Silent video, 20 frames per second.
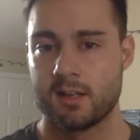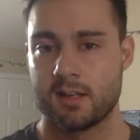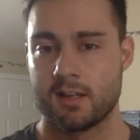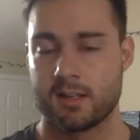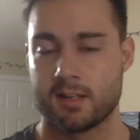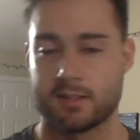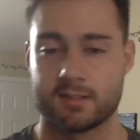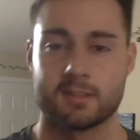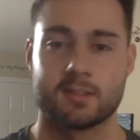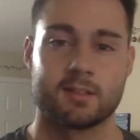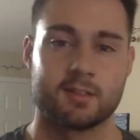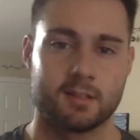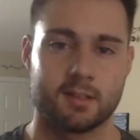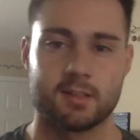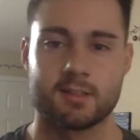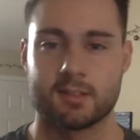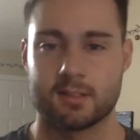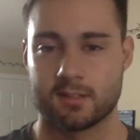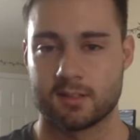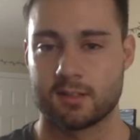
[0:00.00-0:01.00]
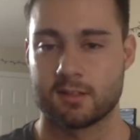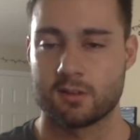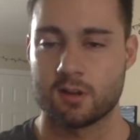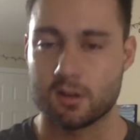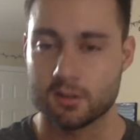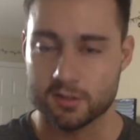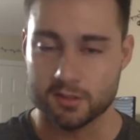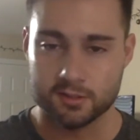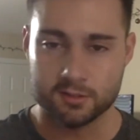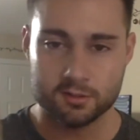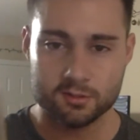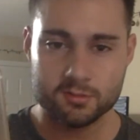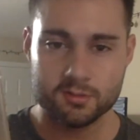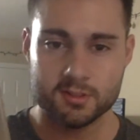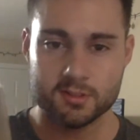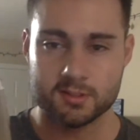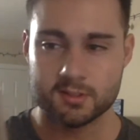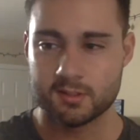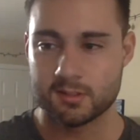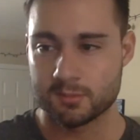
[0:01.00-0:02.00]
it's in there. All you do
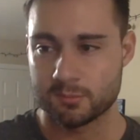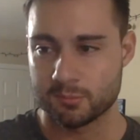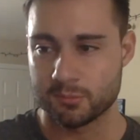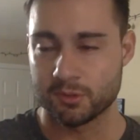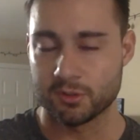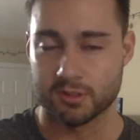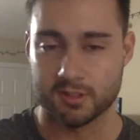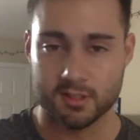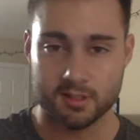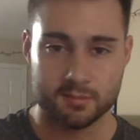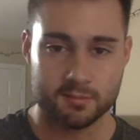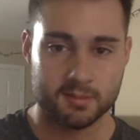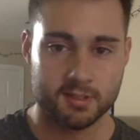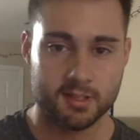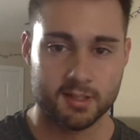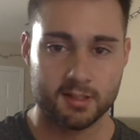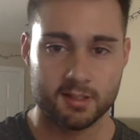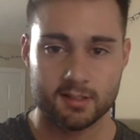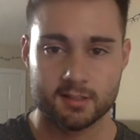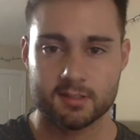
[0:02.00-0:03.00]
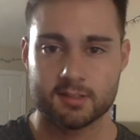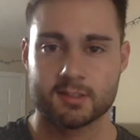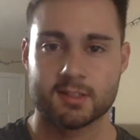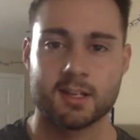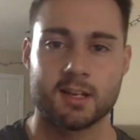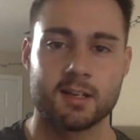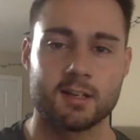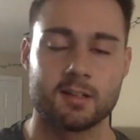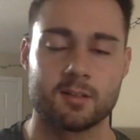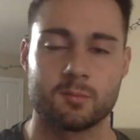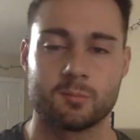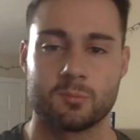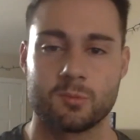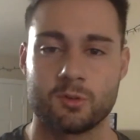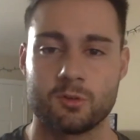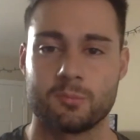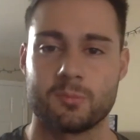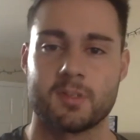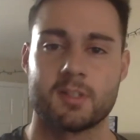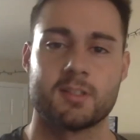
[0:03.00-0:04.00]
is pull it up, hit it, scan it,
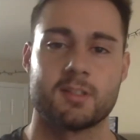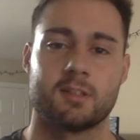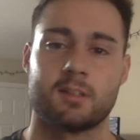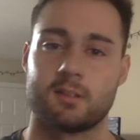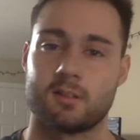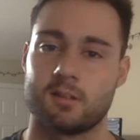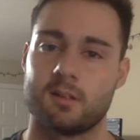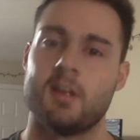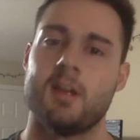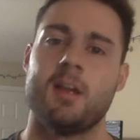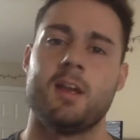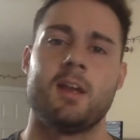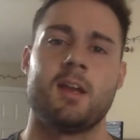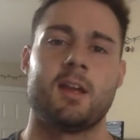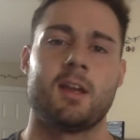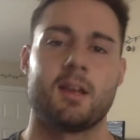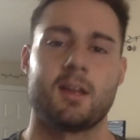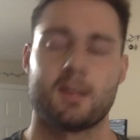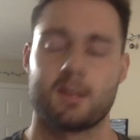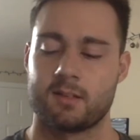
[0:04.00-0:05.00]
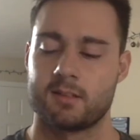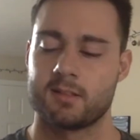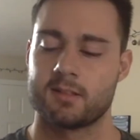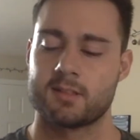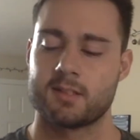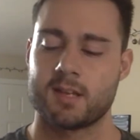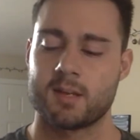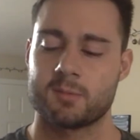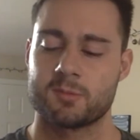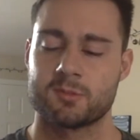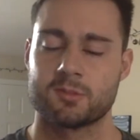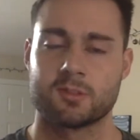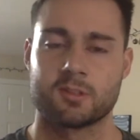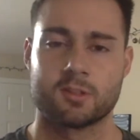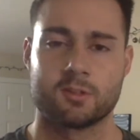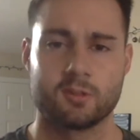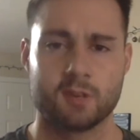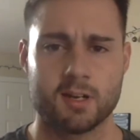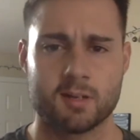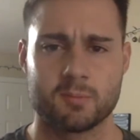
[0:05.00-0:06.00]
boom, it's in there. And this app's
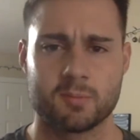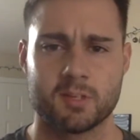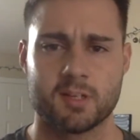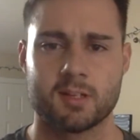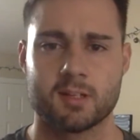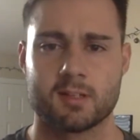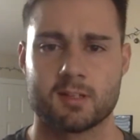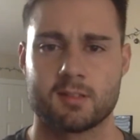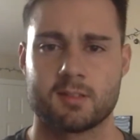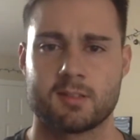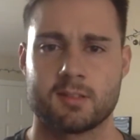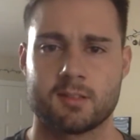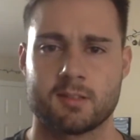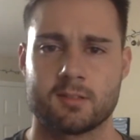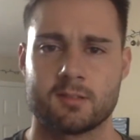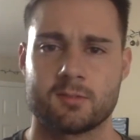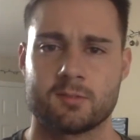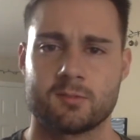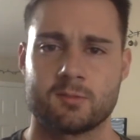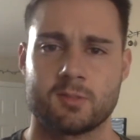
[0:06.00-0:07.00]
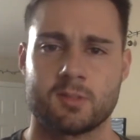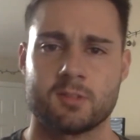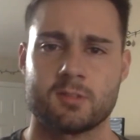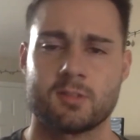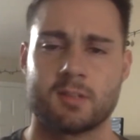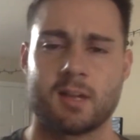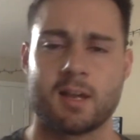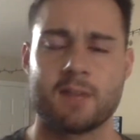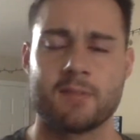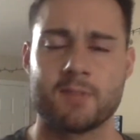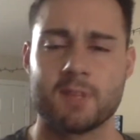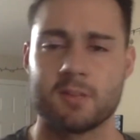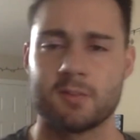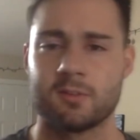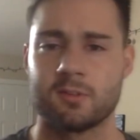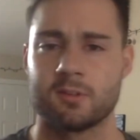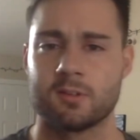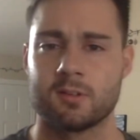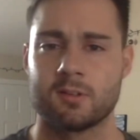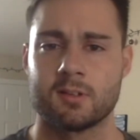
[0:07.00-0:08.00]
really great because I've
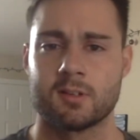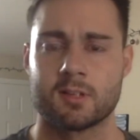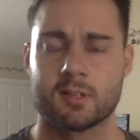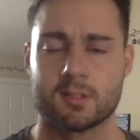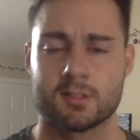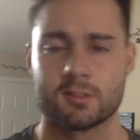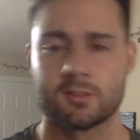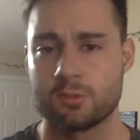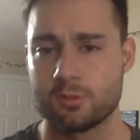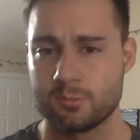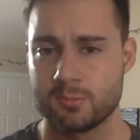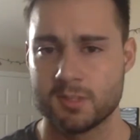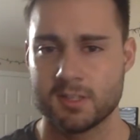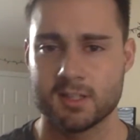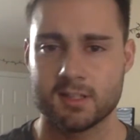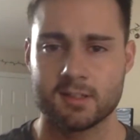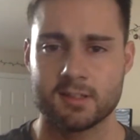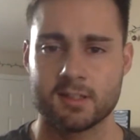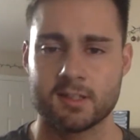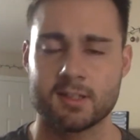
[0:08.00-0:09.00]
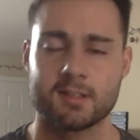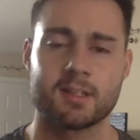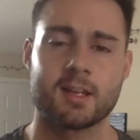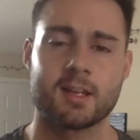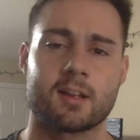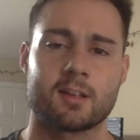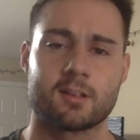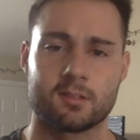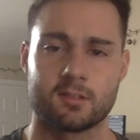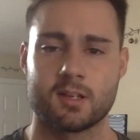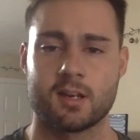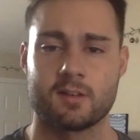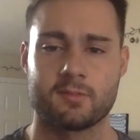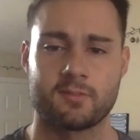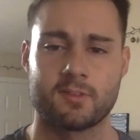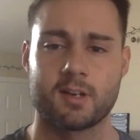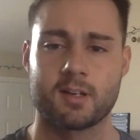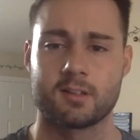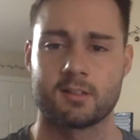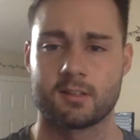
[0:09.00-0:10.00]
never consumed anything could
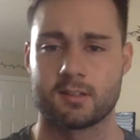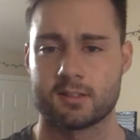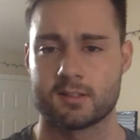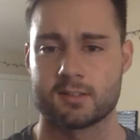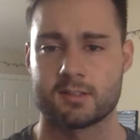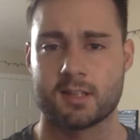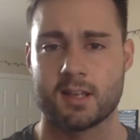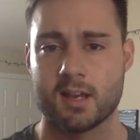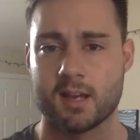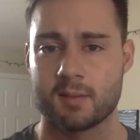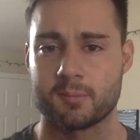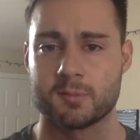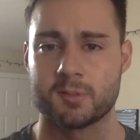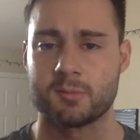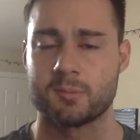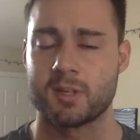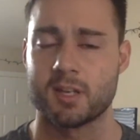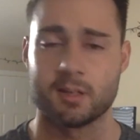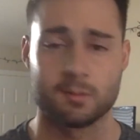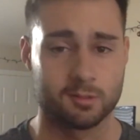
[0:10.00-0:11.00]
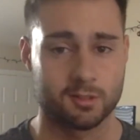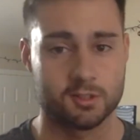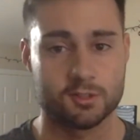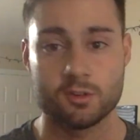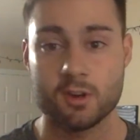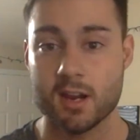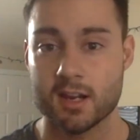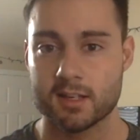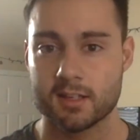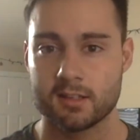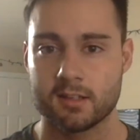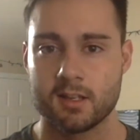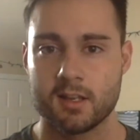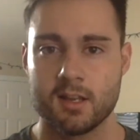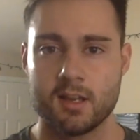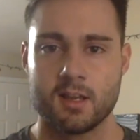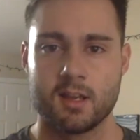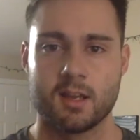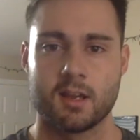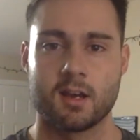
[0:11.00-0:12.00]
not find on this app to be able to track it.
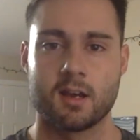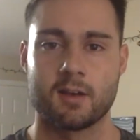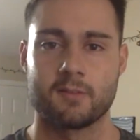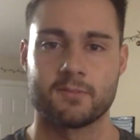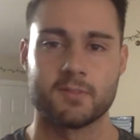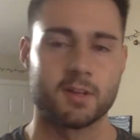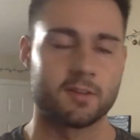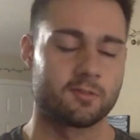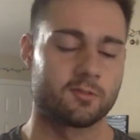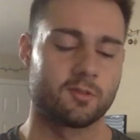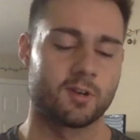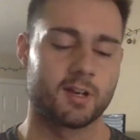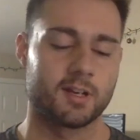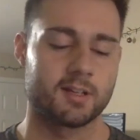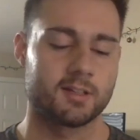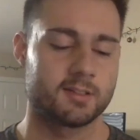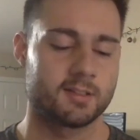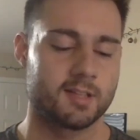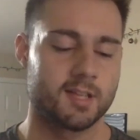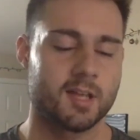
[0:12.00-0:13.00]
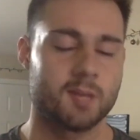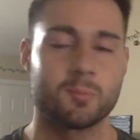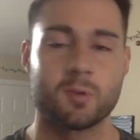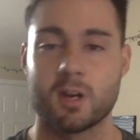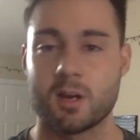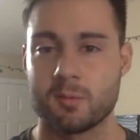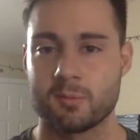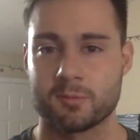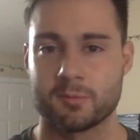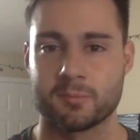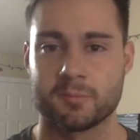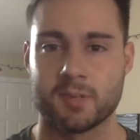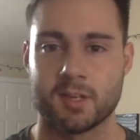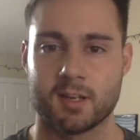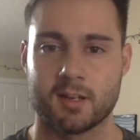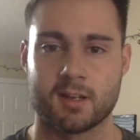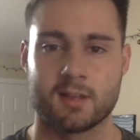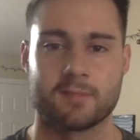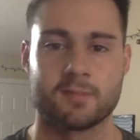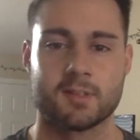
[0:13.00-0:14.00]
I've never ran into that problem,
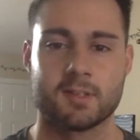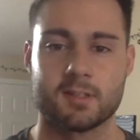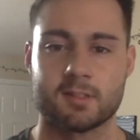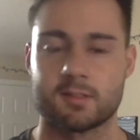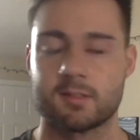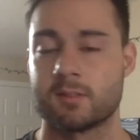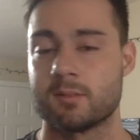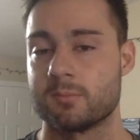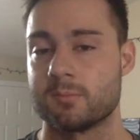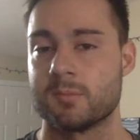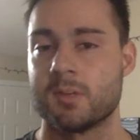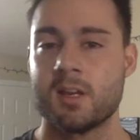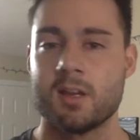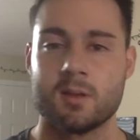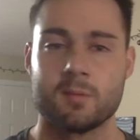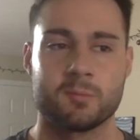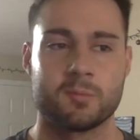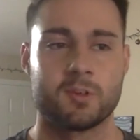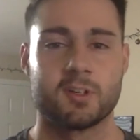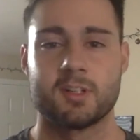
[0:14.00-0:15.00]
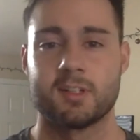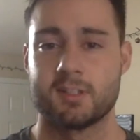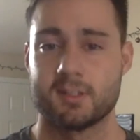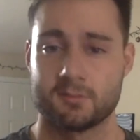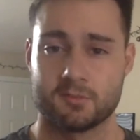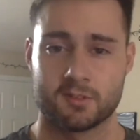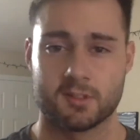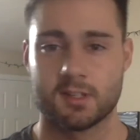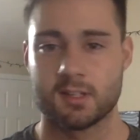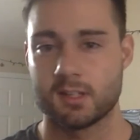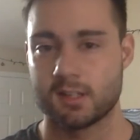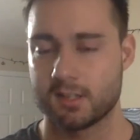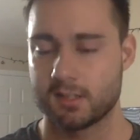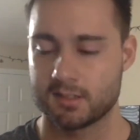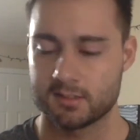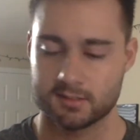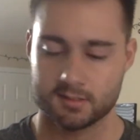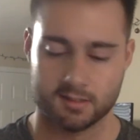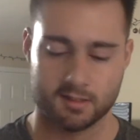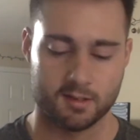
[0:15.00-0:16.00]
and I've eaten some pretty different
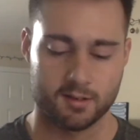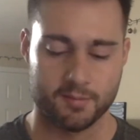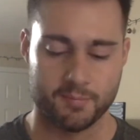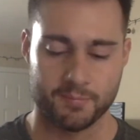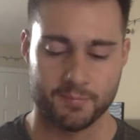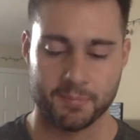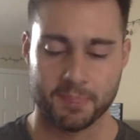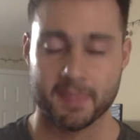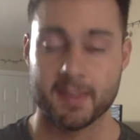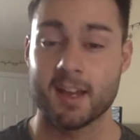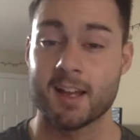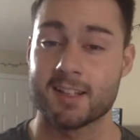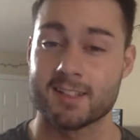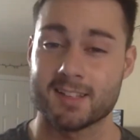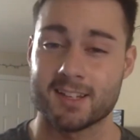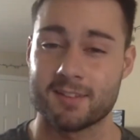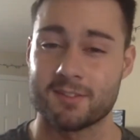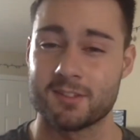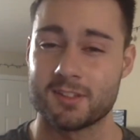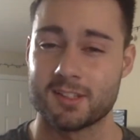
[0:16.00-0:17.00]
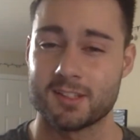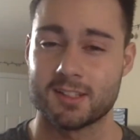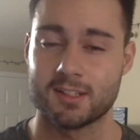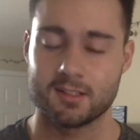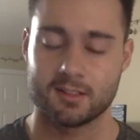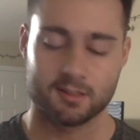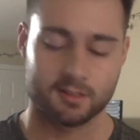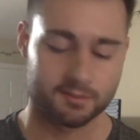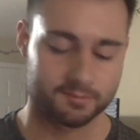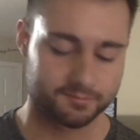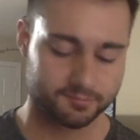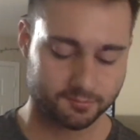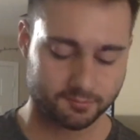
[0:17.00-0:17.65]
things. It has everything in there.